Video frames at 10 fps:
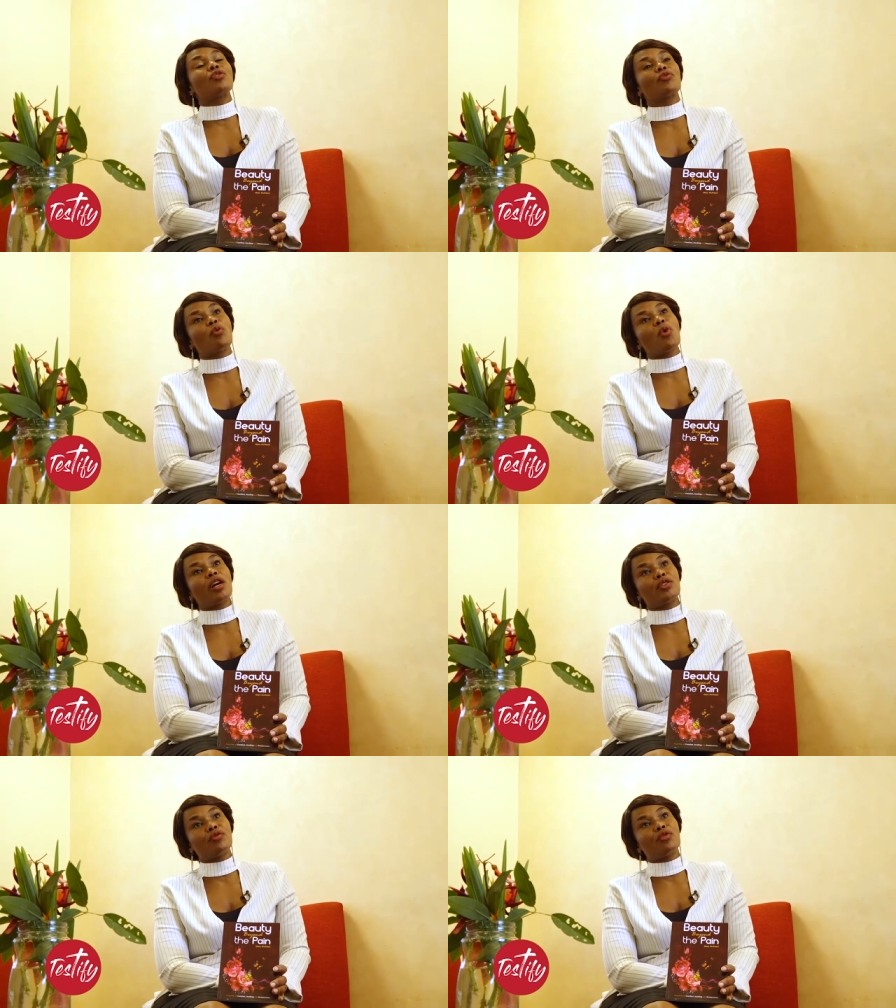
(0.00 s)
of the
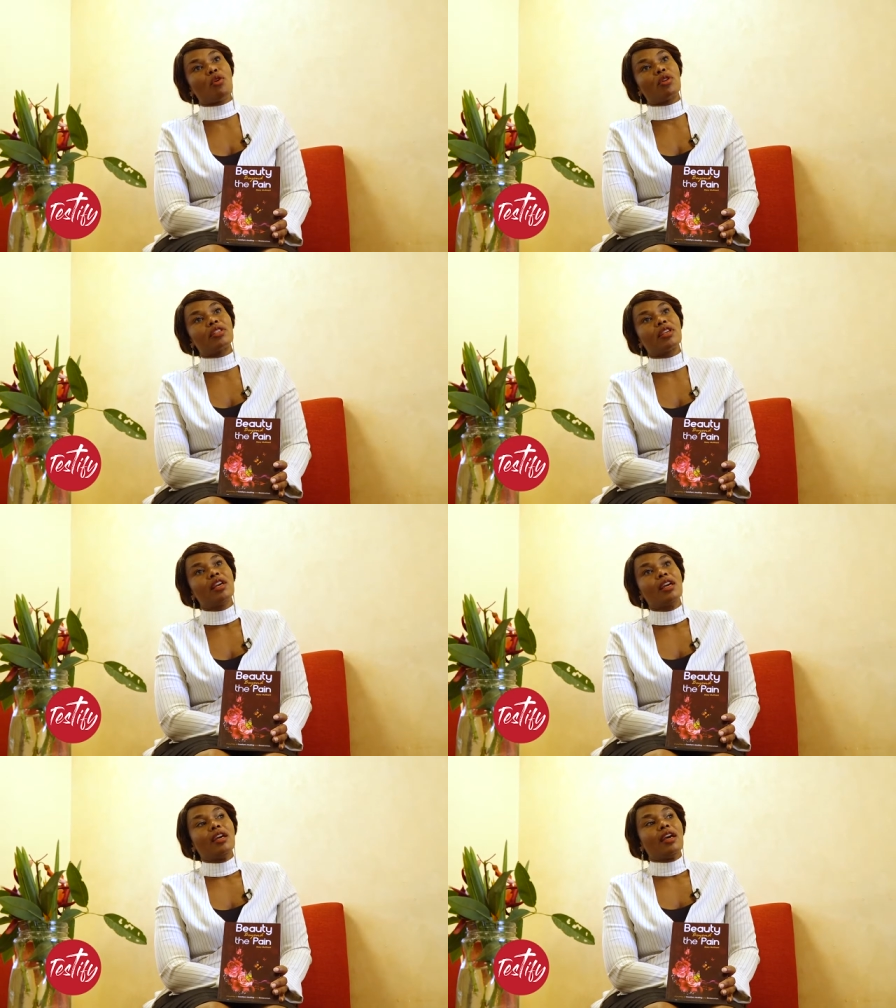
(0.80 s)
Word of God.
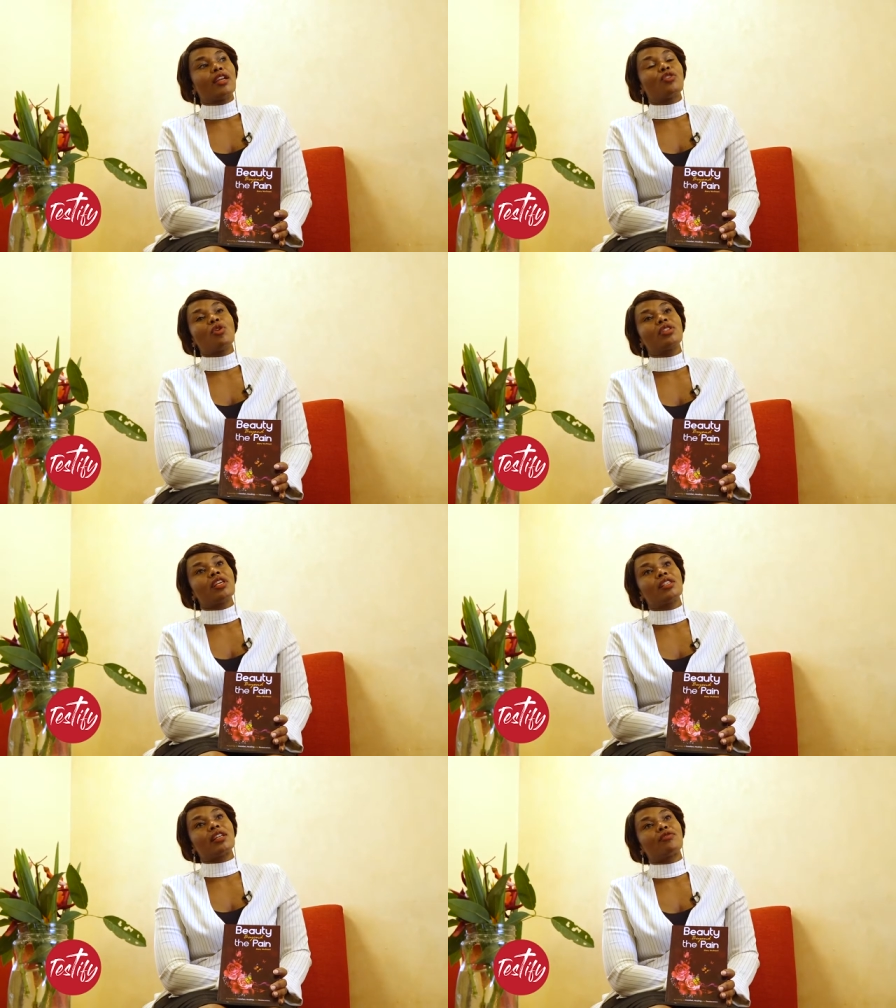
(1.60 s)
And God
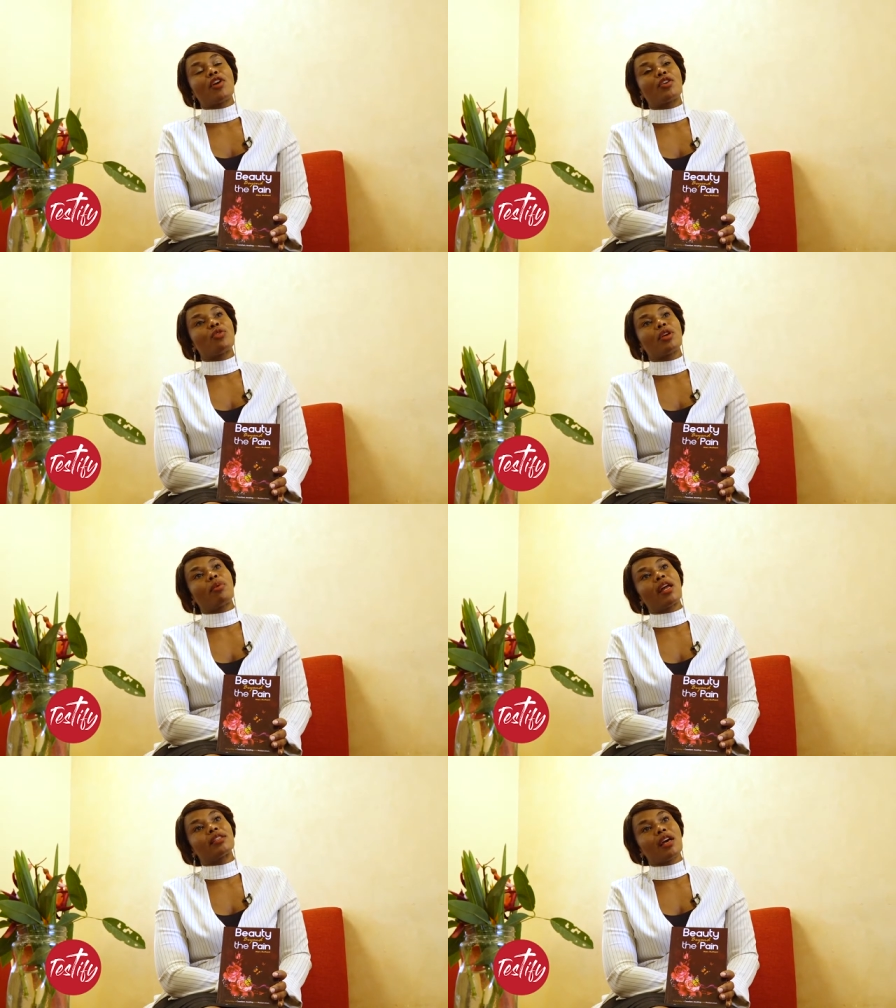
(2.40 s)
says that, for I know the
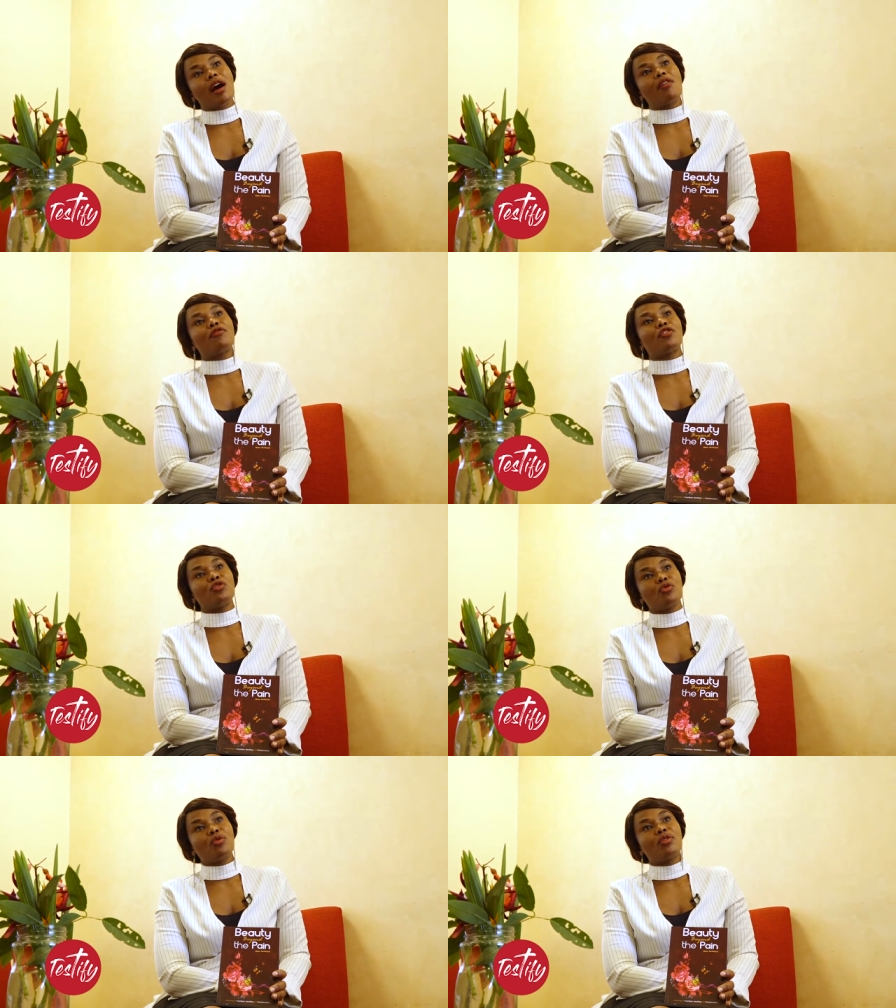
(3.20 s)
plans I have for
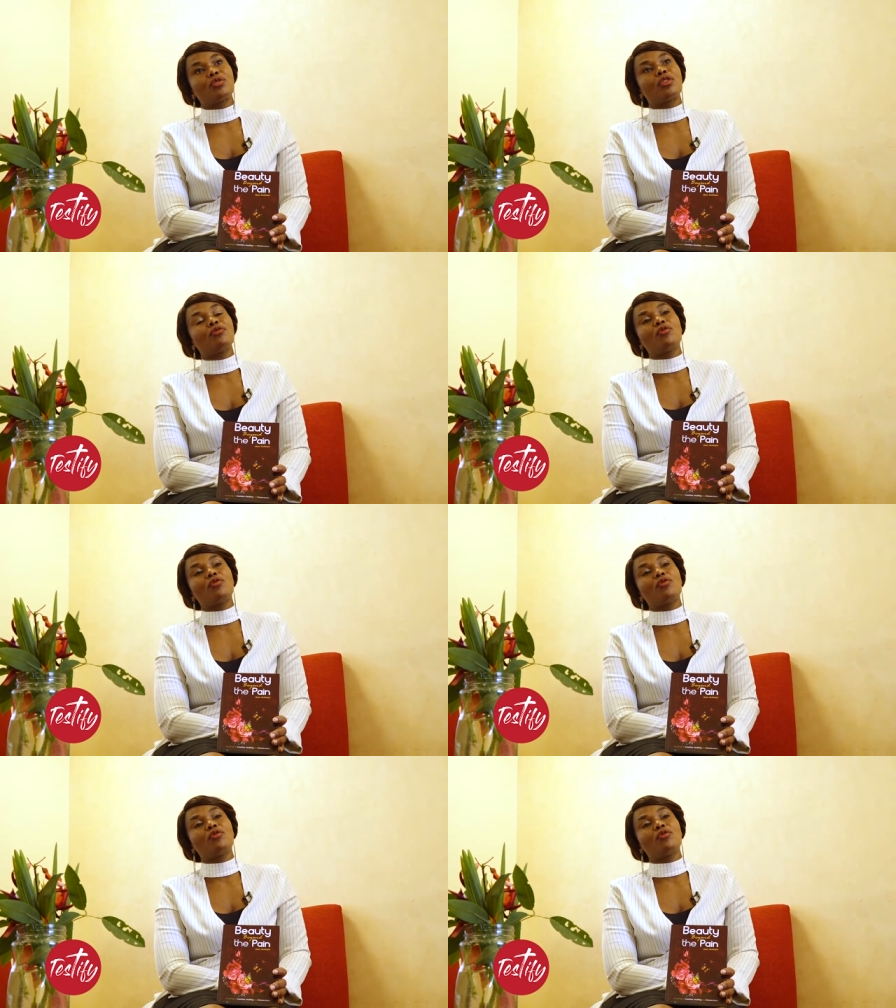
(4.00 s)
you, to give